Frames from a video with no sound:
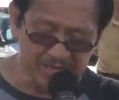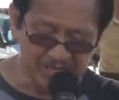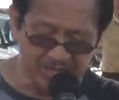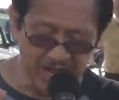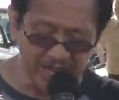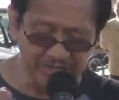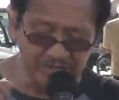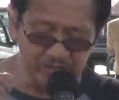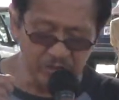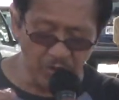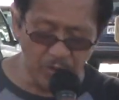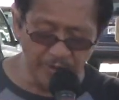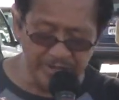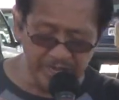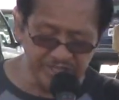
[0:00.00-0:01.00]
God
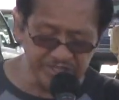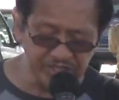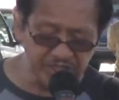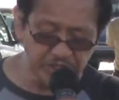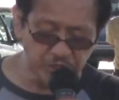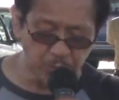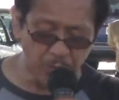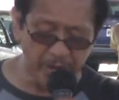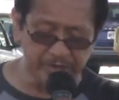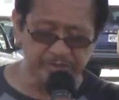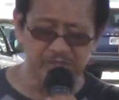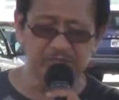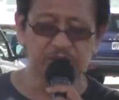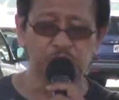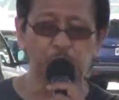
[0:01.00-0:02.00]
called us each
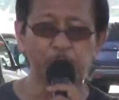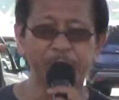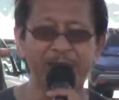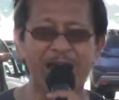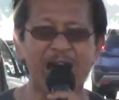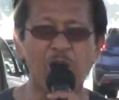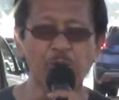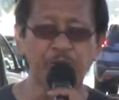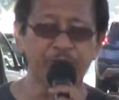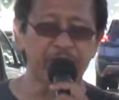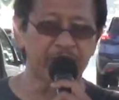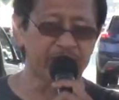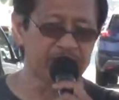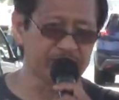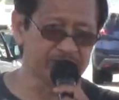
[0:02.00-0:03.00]
one to be out
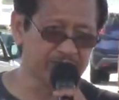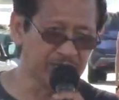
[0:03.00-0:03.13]
there